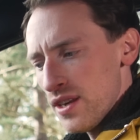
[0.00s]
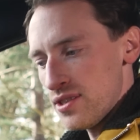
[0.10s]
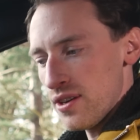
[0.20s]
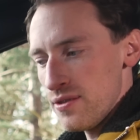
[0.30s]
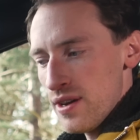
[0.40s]

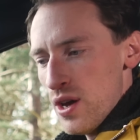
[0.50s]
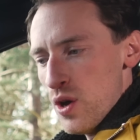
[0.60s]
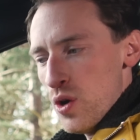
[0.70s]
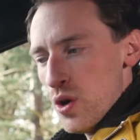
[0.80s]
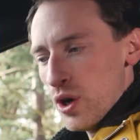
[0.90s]
So
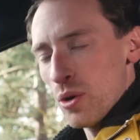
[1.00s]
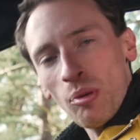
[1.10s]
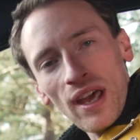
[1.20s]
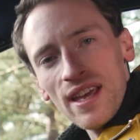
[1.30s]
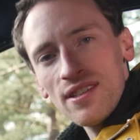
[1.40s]

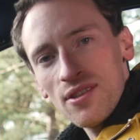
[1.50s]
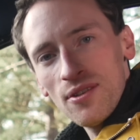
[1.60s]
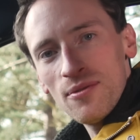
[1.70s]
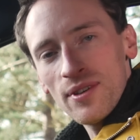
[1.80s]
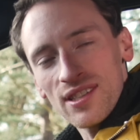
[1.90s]
compared
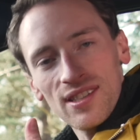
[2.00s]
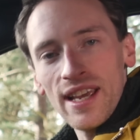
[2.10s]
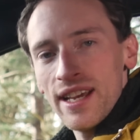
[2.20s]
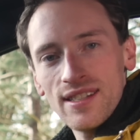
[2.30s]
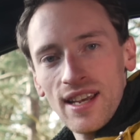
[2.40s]
to a
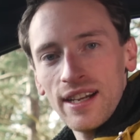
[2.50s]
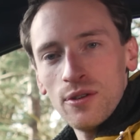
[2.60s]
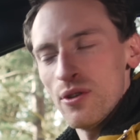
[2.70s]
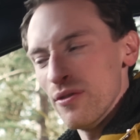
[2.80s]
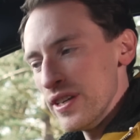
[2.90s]
Seat Ateca
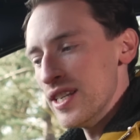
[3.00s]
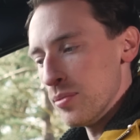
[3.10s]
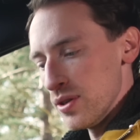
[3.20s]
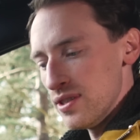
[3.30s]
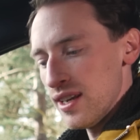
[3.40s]
or a
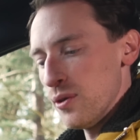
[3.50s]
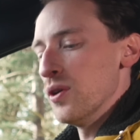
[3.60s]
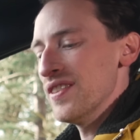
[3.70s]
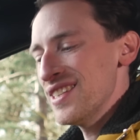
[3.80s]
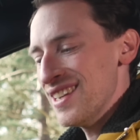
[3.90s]
VW
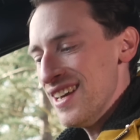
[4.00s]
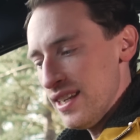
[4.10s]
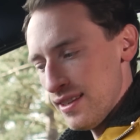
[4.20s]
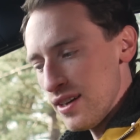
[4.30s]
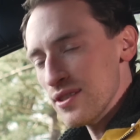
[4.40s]
Tiguan, this
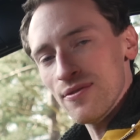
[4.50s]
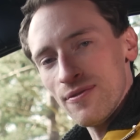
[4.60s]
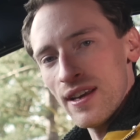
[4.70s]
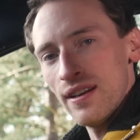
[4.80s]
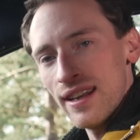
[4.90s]
does
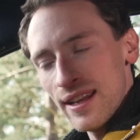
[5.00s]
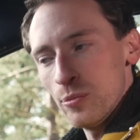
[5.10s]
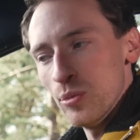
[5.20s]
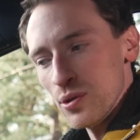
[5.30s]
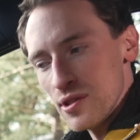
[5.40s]
feel a
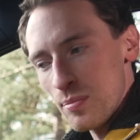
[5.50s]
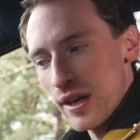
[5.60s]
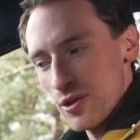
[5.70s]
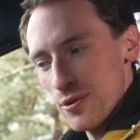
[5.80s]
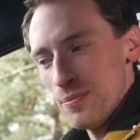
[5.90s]
little more
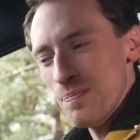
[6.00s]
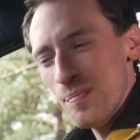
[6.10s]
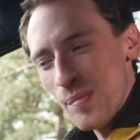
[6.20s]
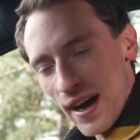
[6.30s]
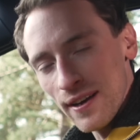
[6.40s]
special,
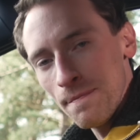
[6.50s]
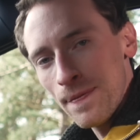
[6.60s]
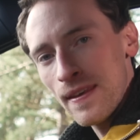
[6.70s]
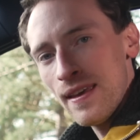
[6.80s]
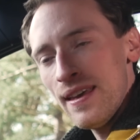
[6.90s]
but
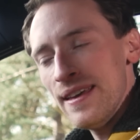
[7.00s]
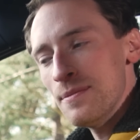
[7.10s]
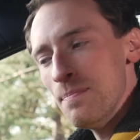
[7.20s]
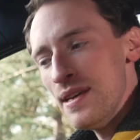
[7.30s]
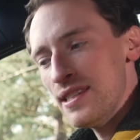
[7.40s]

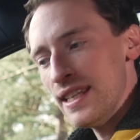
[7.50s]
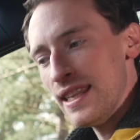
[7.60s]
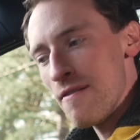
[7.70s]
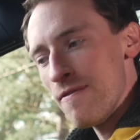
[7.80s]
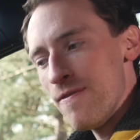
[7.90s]
it's missing
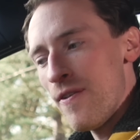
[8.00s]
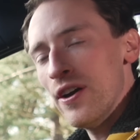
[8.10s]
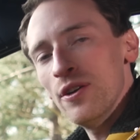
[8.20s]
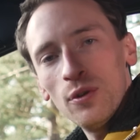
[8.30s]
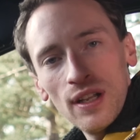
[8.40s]
that
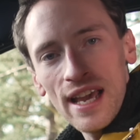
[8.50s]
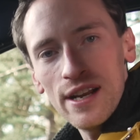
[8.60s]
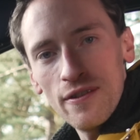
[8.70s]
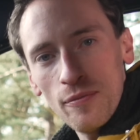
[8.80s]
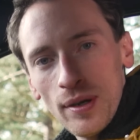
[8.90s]
final
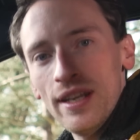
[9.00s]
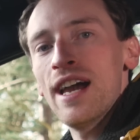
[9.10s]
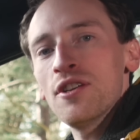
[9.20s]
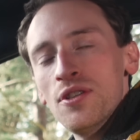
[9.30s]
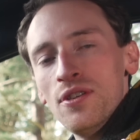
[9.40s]
layer of
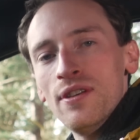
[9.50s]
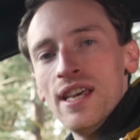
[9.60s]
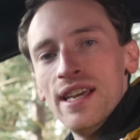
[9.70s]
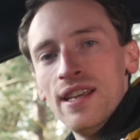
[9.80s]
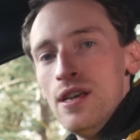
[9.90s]
panache that you
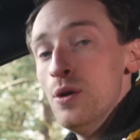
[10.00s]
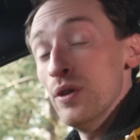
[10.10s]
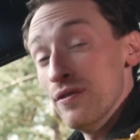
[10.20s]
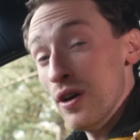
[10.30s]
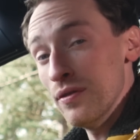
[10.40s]
get
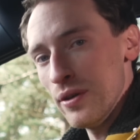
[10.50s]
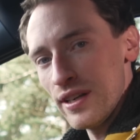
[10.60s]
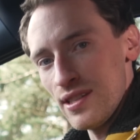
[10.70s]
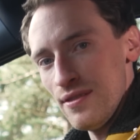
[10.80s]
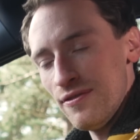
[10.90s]
with a Volvo
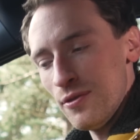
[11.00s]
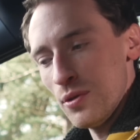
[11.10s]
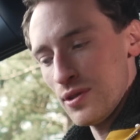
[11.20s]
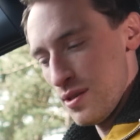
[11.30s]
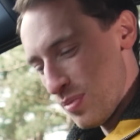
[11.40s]

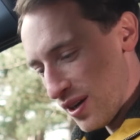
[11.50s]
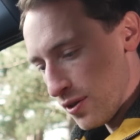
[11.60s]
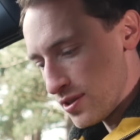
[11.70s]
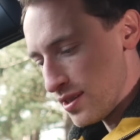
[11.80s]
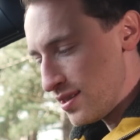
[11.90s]
XC40,
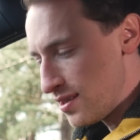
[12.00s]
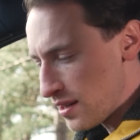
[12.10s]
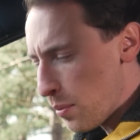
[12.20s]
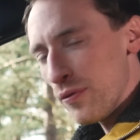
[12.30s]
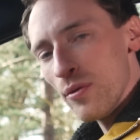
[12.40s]
because
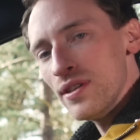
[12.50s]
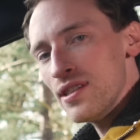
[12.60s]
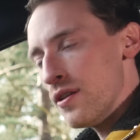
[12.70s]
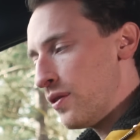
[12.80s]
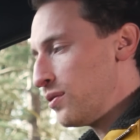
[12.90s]
some of the
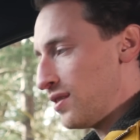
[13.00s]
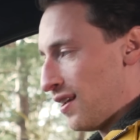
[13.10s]
materials,